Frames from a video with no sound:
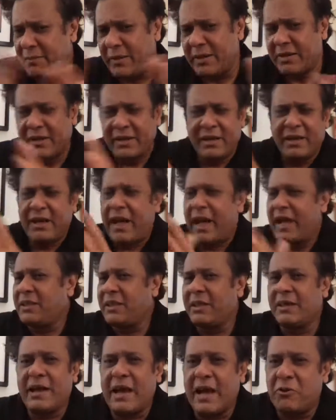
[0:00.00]
But I
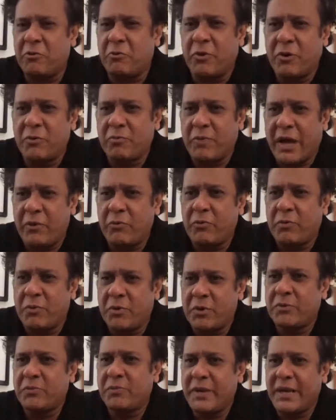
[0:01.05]
think I don't
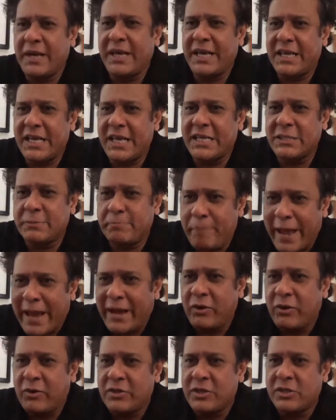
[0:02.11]
want to
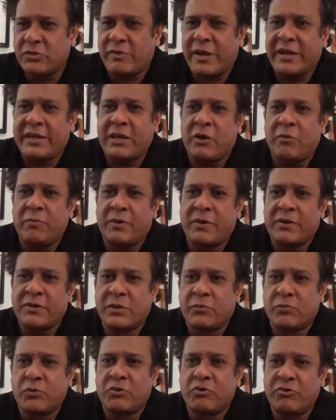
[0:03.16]
expand on this right now, because it
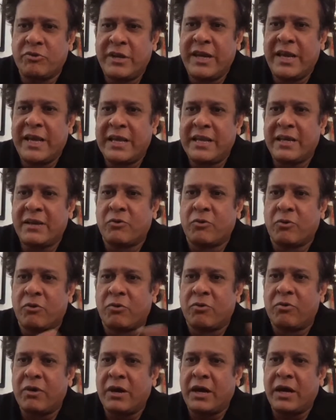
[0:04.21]
would really
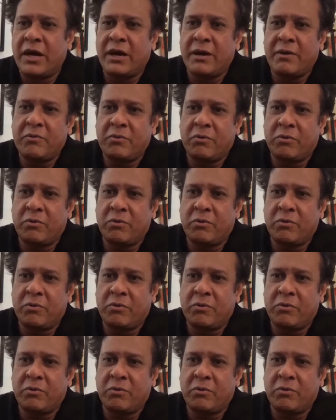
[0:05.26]
go a